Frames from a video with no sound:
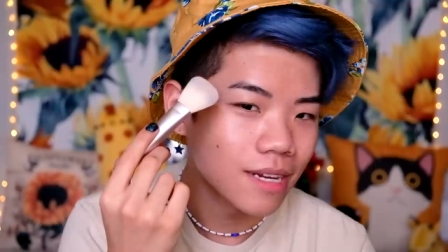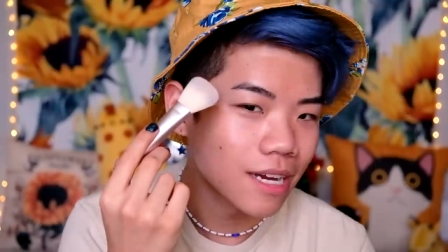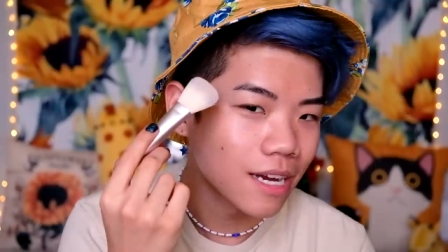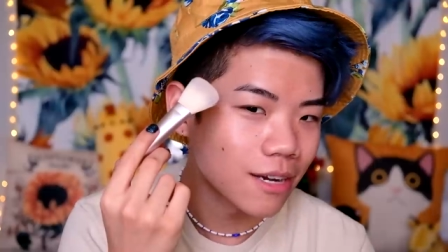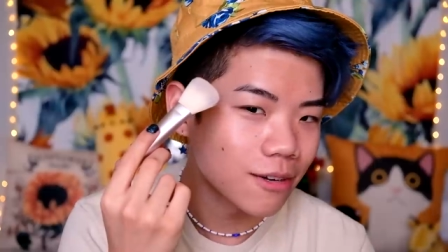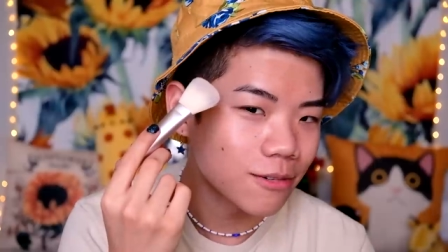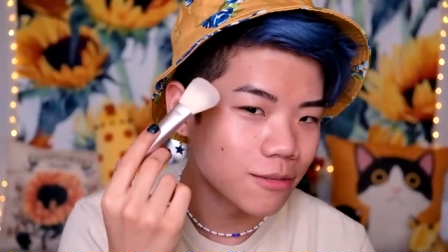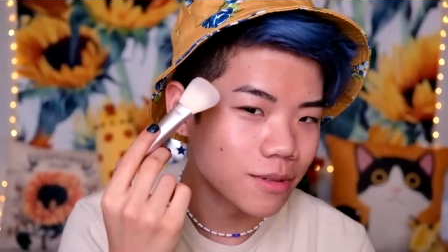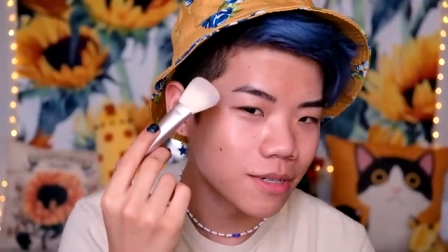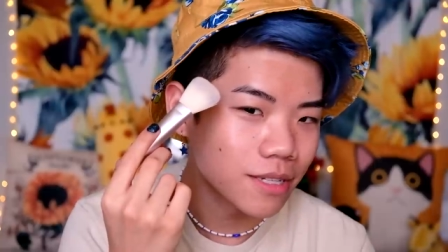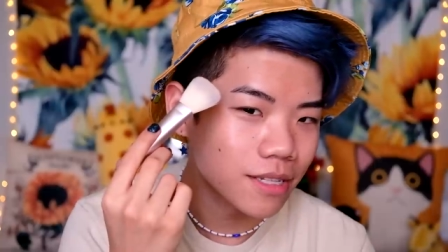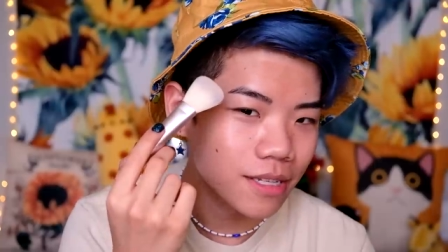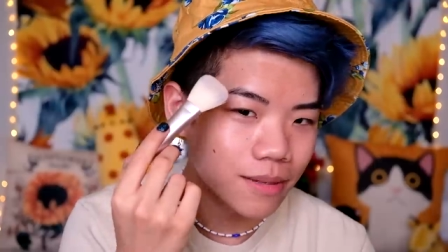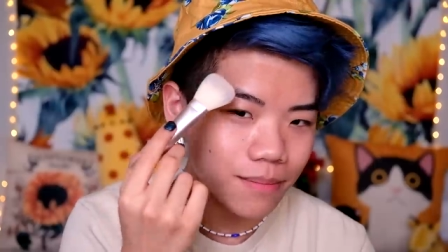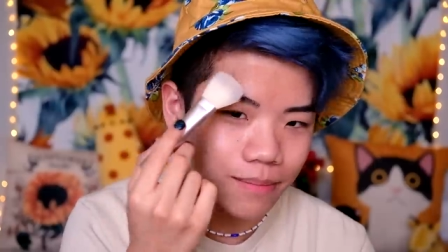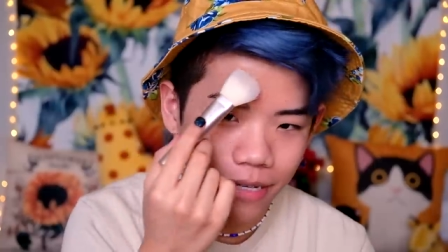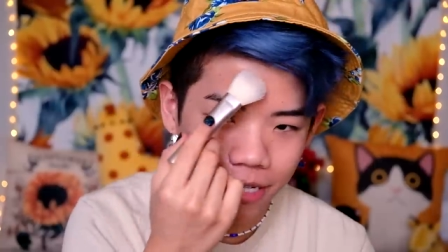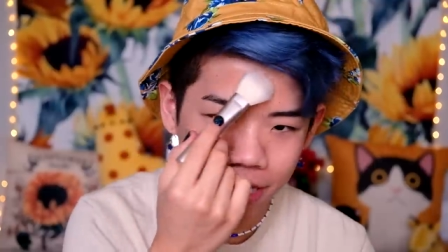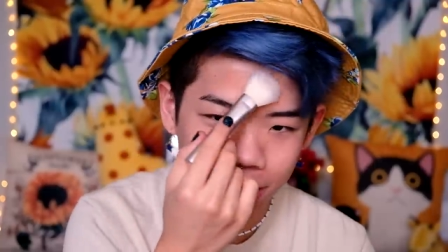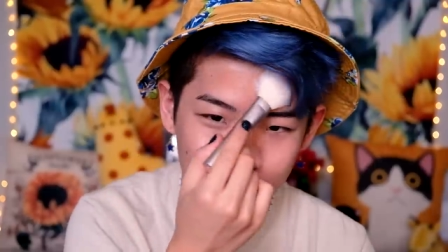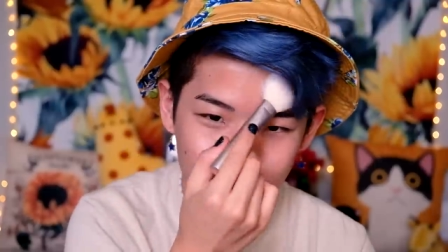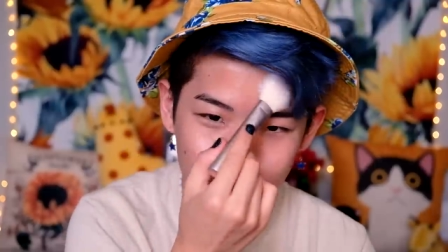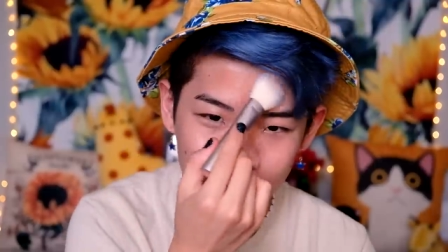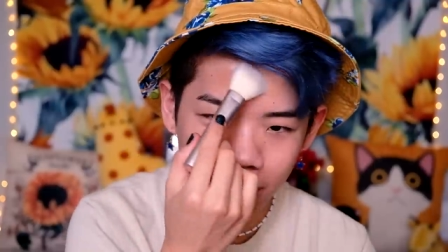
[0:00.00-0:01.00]
Not really
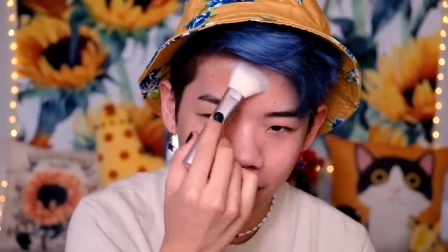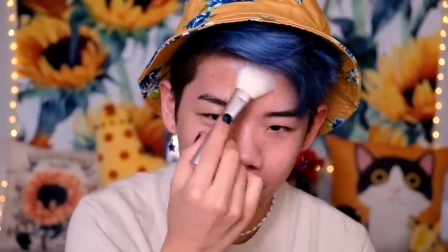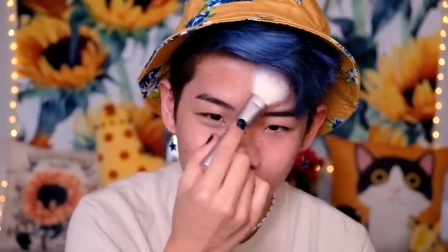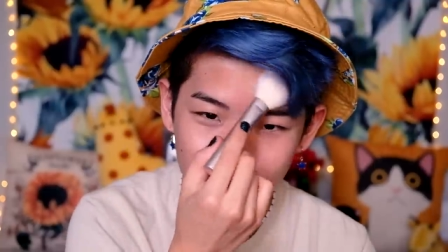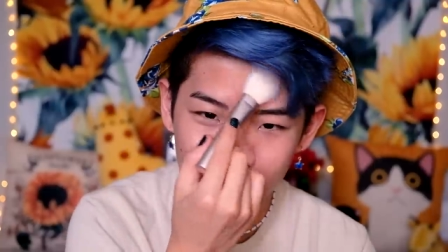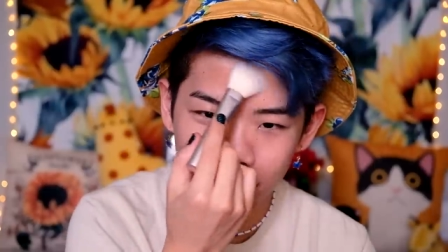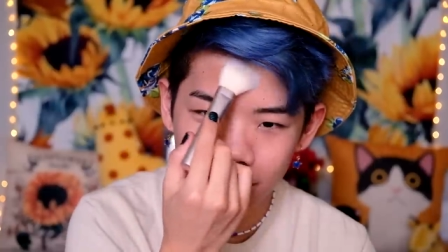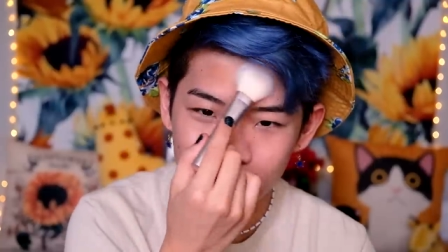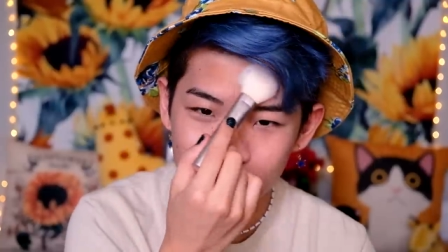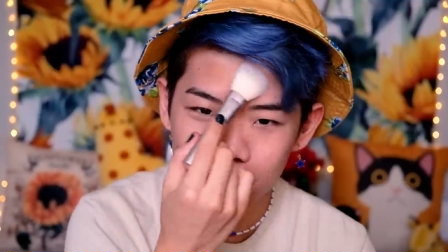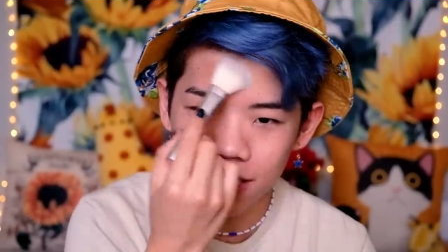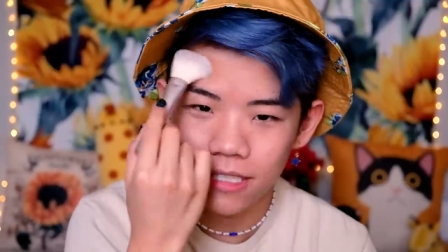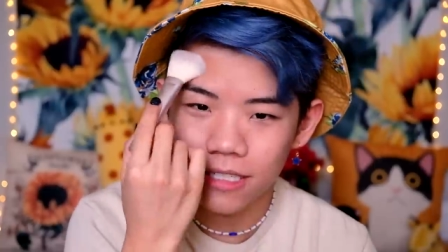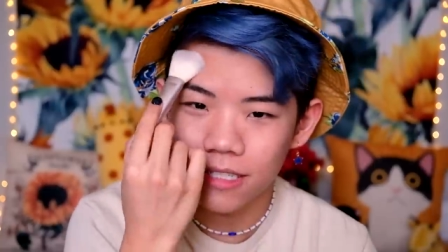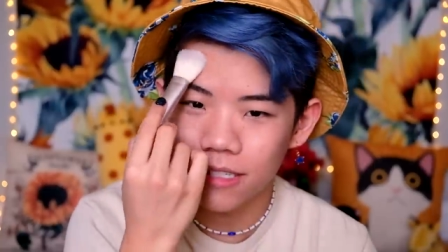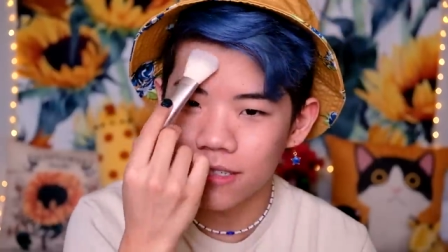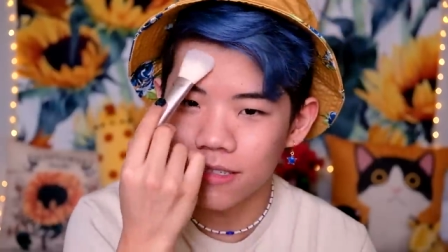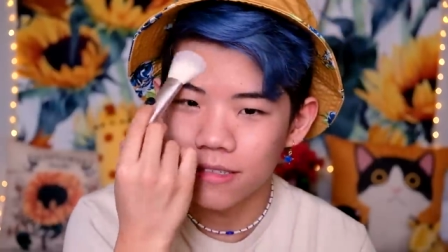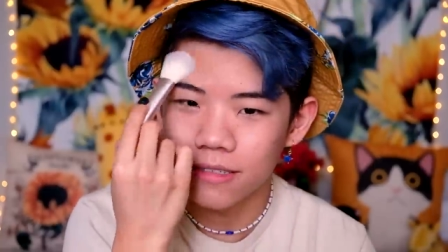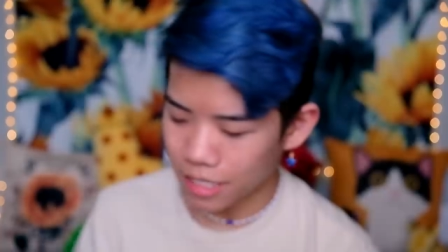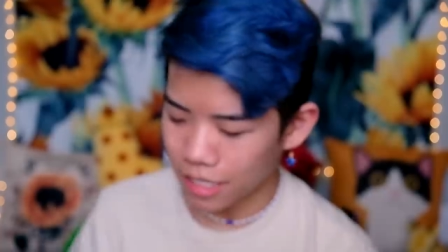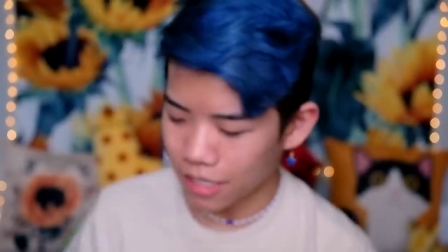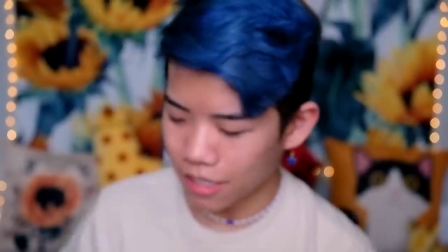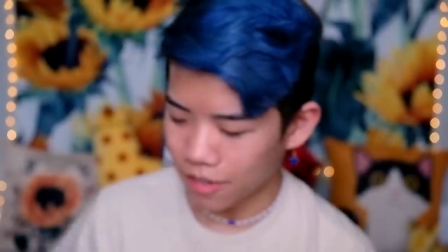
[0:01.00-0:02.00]
my shade, is it?
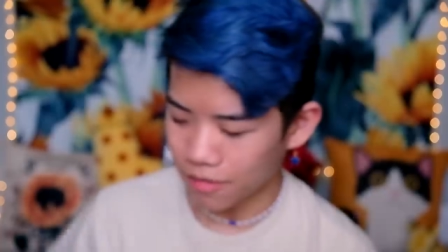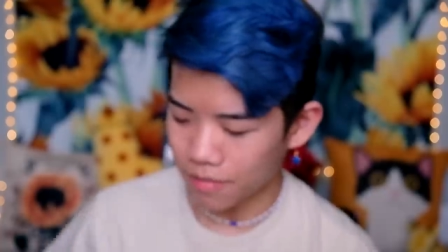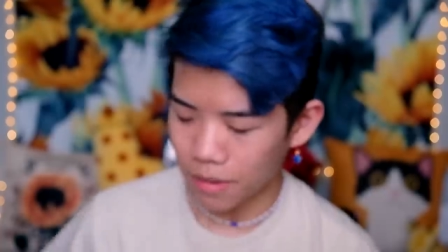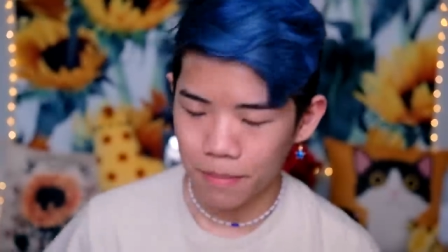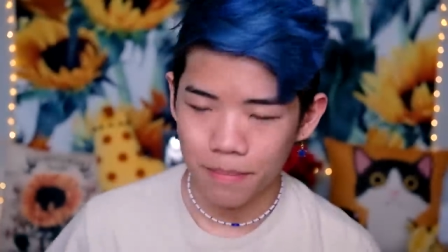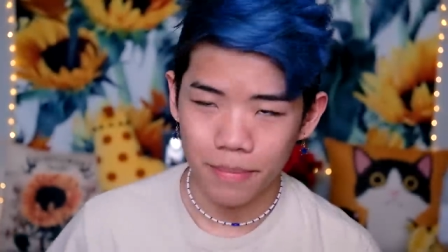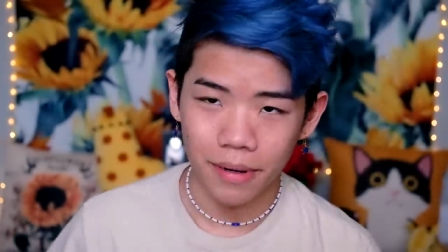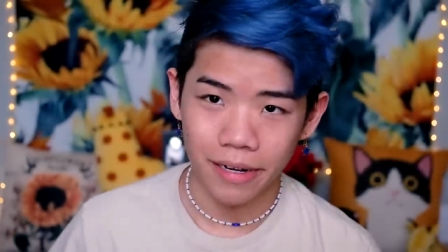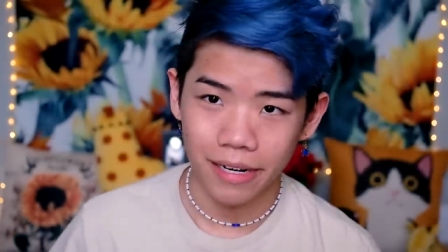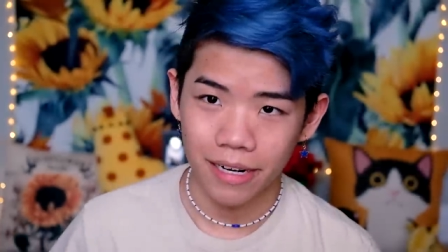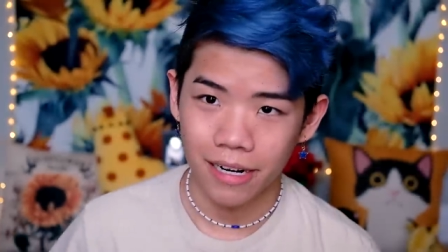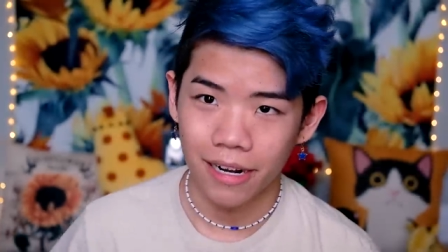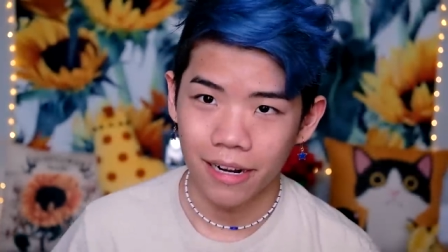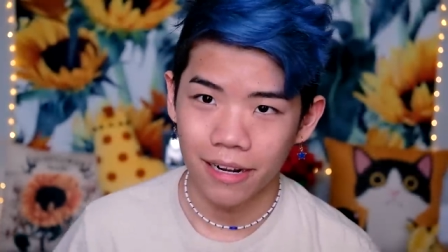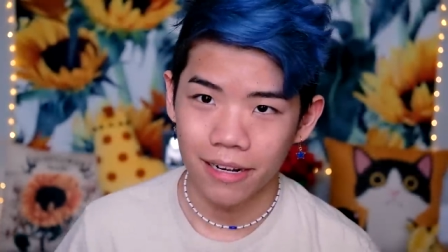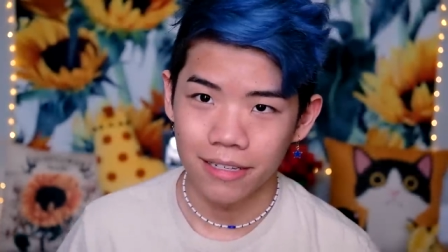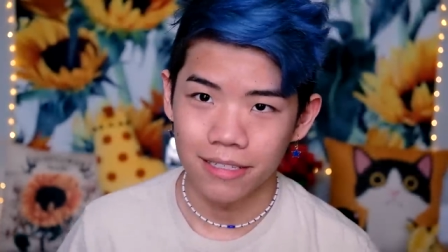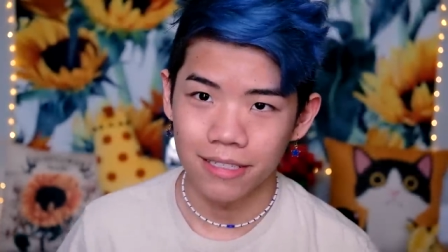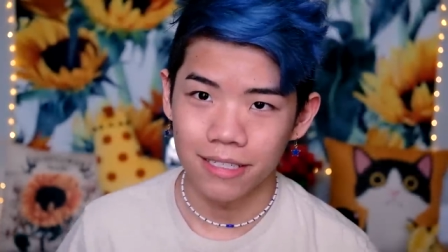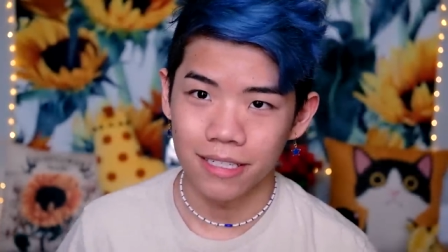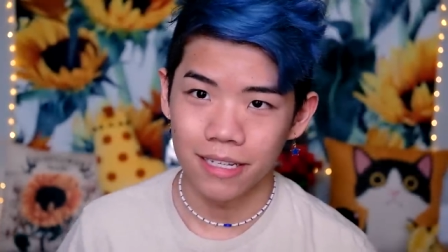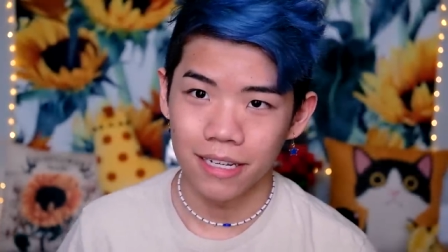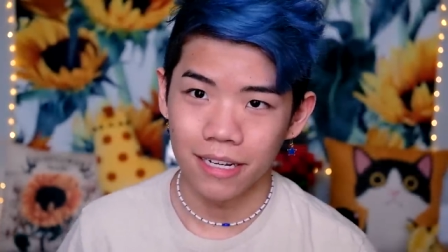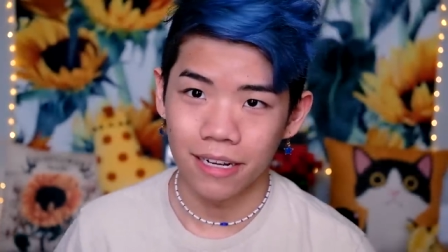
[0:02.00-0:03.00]
I'm taking off my bucket hat
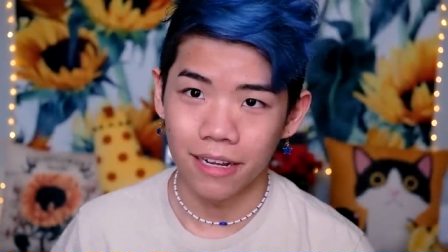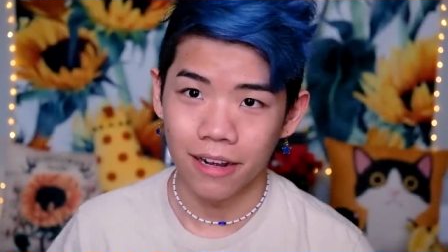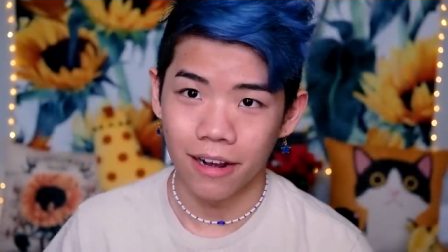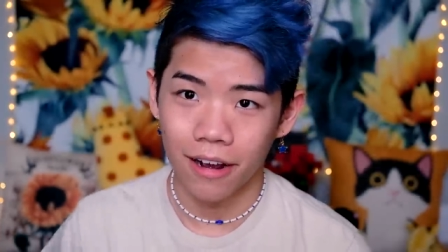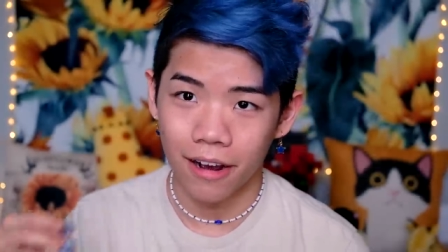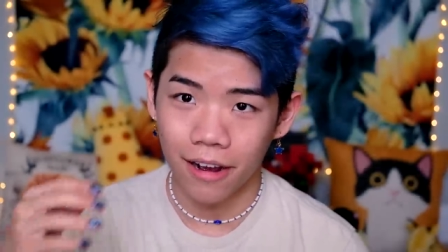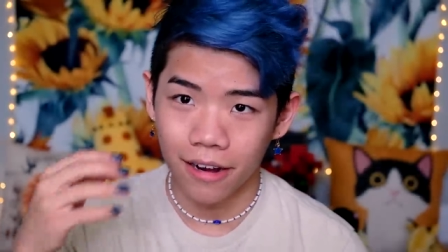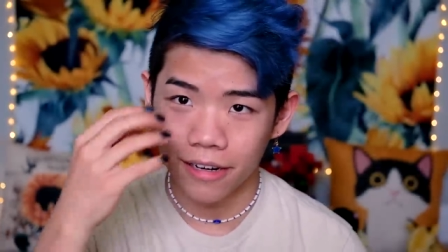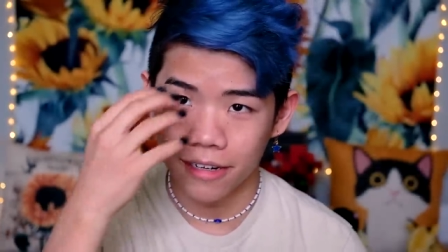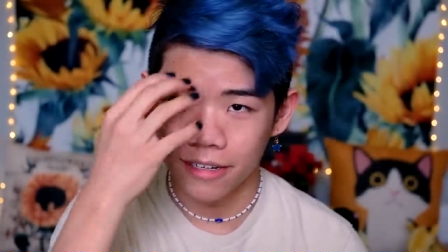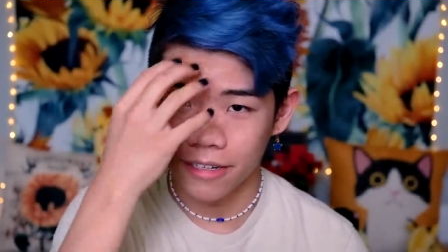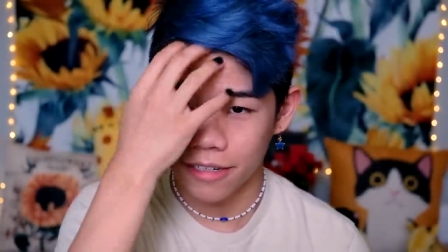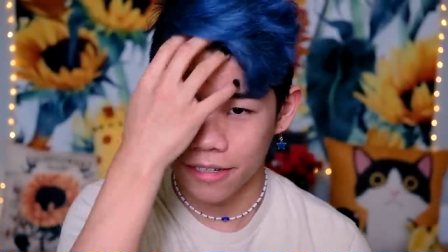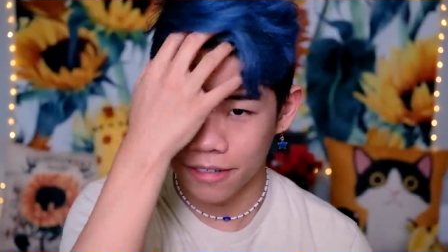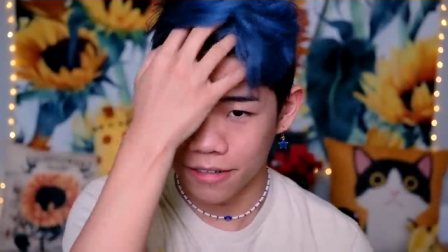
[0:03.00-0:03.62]
because it's getting hot in